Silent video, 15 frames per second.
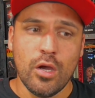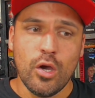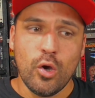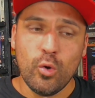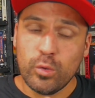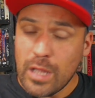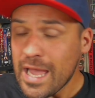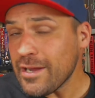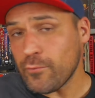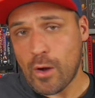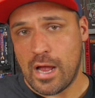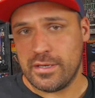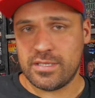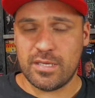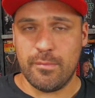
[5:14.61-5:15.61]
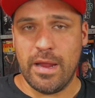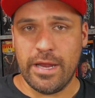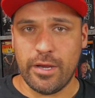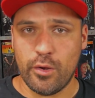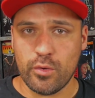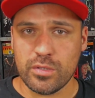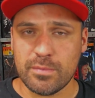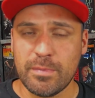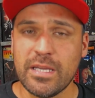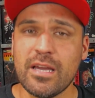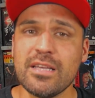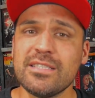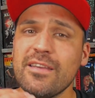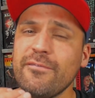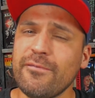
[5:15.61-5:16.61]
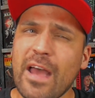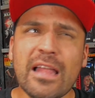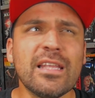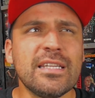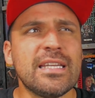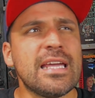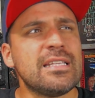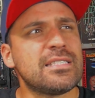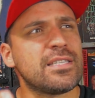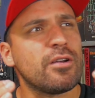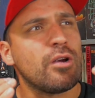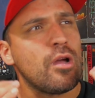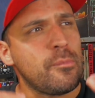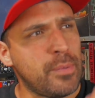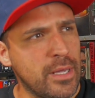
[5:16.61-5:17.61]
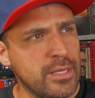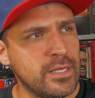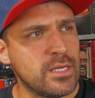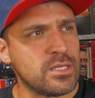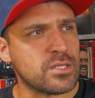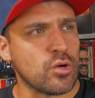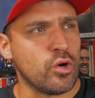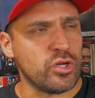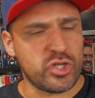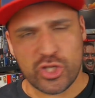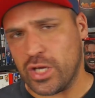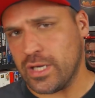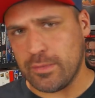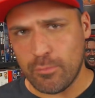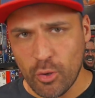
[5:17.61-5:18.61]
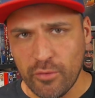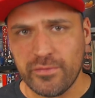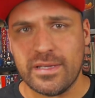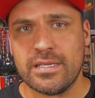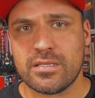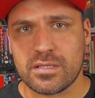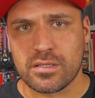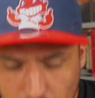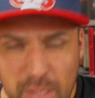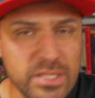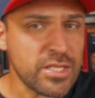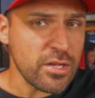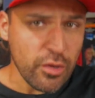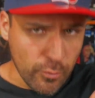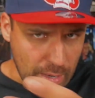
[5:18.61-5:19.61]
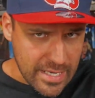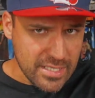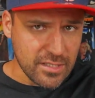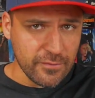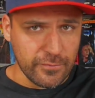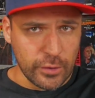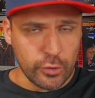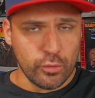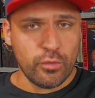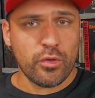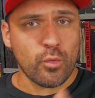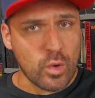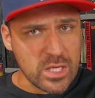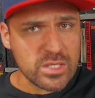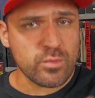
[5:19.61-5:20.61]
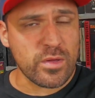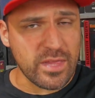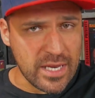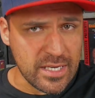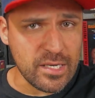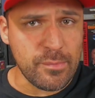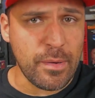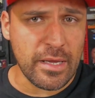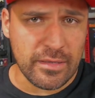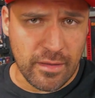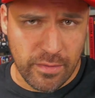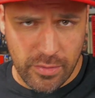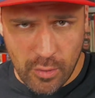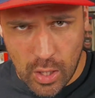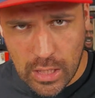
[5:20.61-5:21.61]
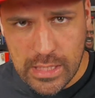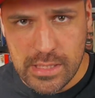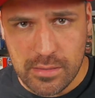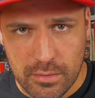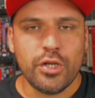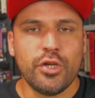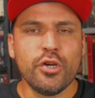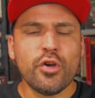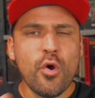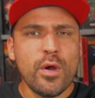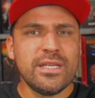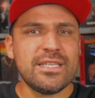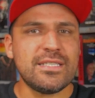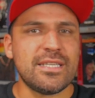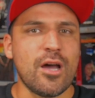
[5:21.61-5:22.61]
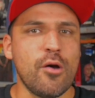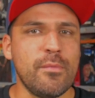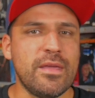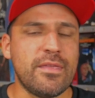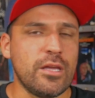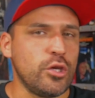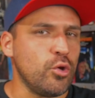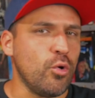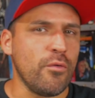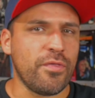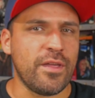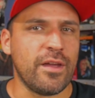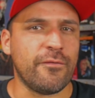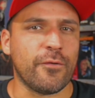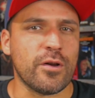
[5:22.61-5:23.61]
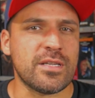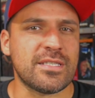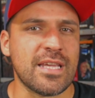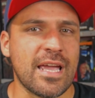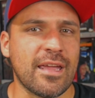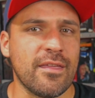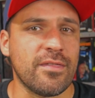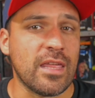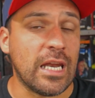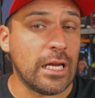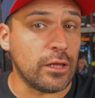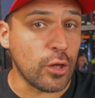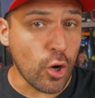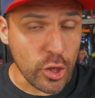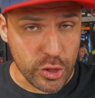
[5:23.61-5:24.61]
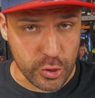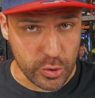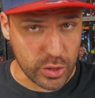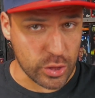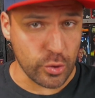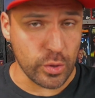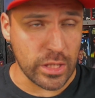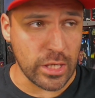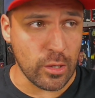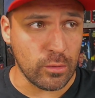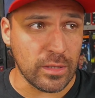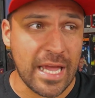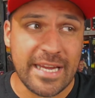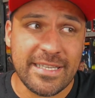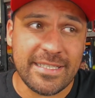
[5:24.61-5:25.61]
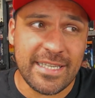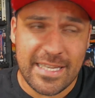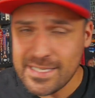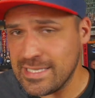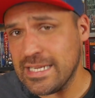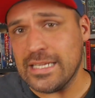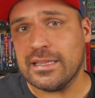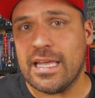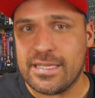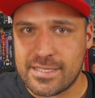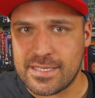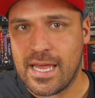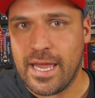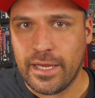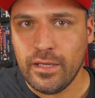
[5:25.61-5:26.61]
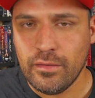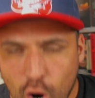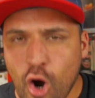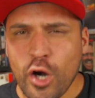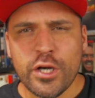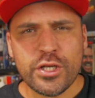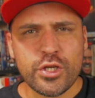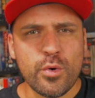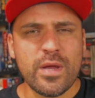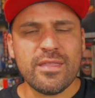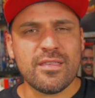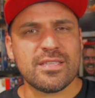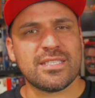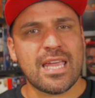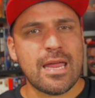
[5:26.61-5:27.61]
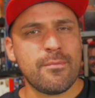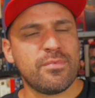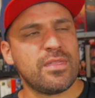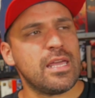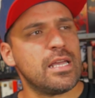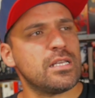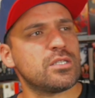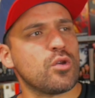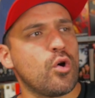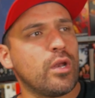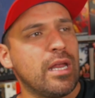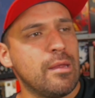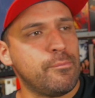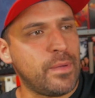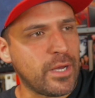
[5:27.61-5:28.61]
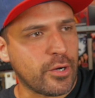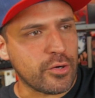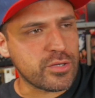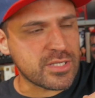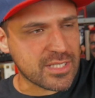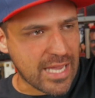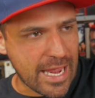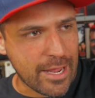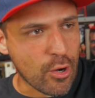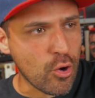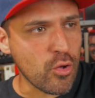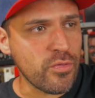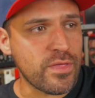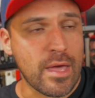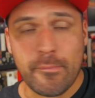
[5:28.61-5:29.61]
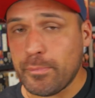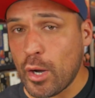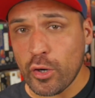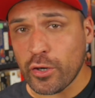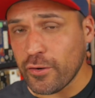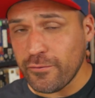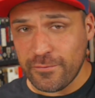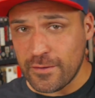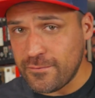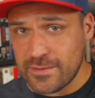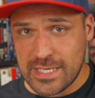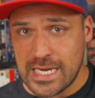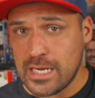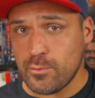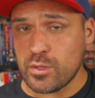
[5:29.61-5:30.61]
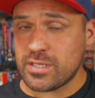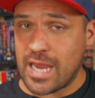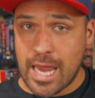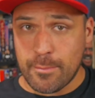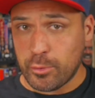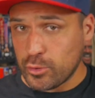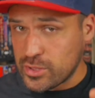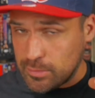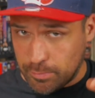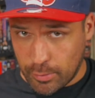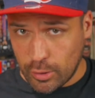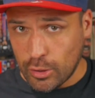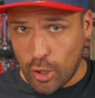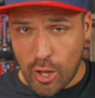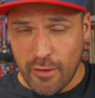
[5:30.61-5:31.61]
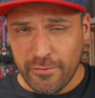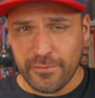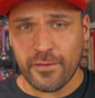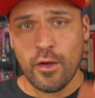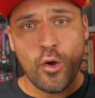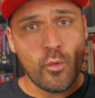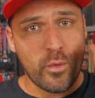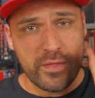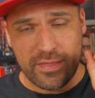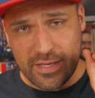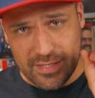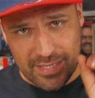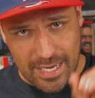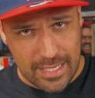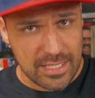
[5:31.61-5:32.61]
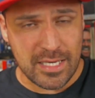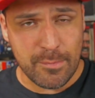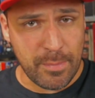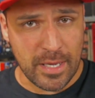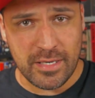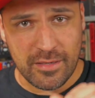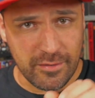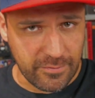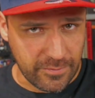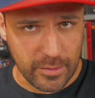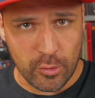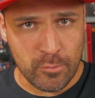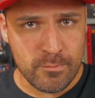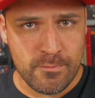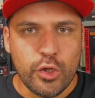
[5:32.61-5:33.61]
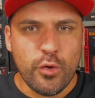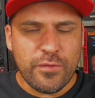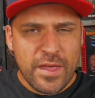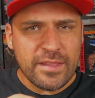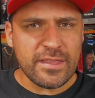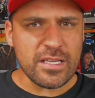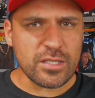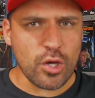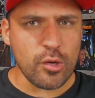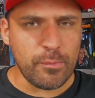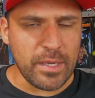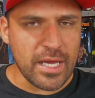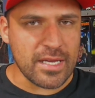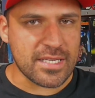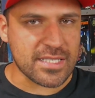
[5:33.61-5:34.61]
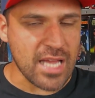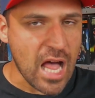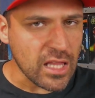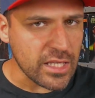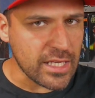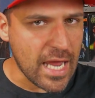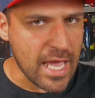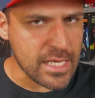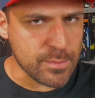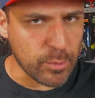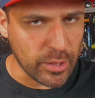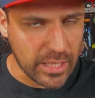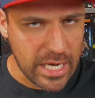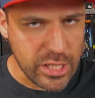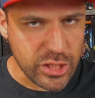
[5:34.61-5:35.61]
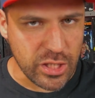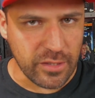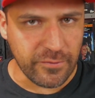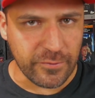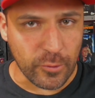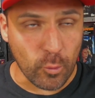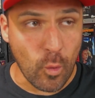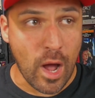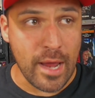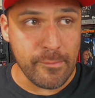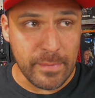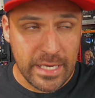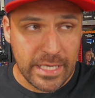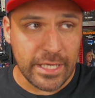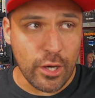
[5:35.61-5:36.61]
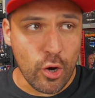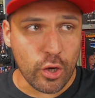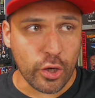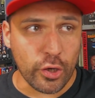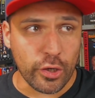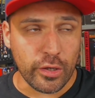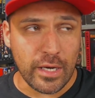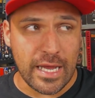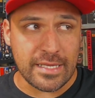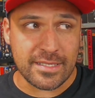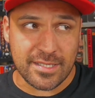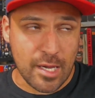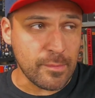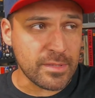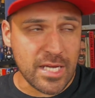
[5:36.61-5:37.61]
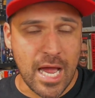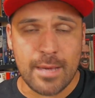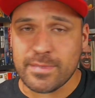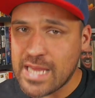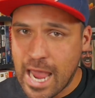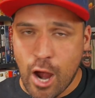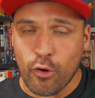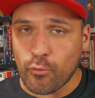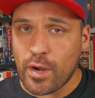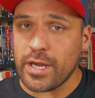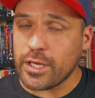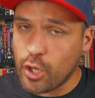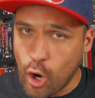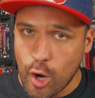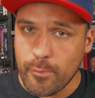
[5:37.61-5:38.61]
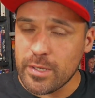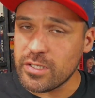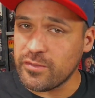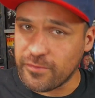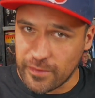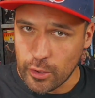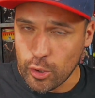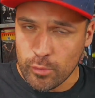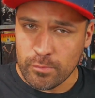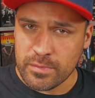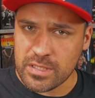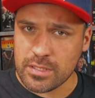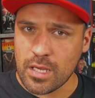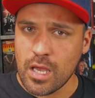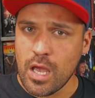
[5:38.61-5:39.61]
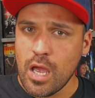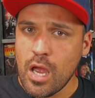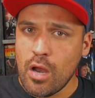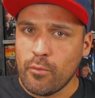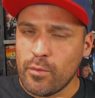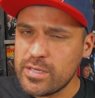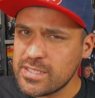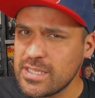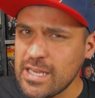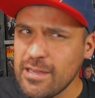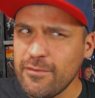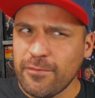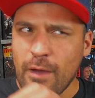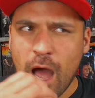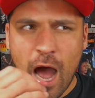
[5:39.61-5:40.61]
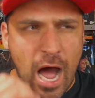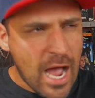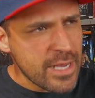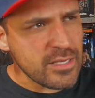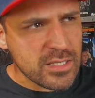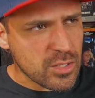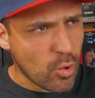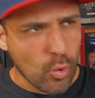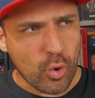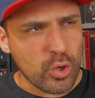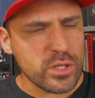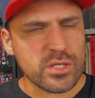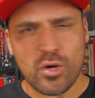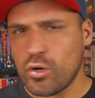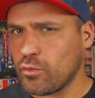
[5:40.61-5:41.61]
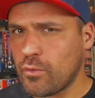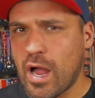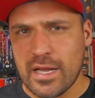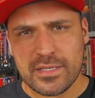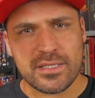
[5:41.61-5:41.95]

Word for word: who like Rotten Tomatoes because it validates their opinions on shitty movies. But to the rest of you, the ones with independent thought, you're going to tell me that you don't think for a second that a larger studio, like Disney let's say, aren't doing the same things on a bigger scale that Bunker 15 was able to pull off with this independent film? You think this could be a solid explanation for why mediocre and sometimes outright garbage films receive high scores on Rotten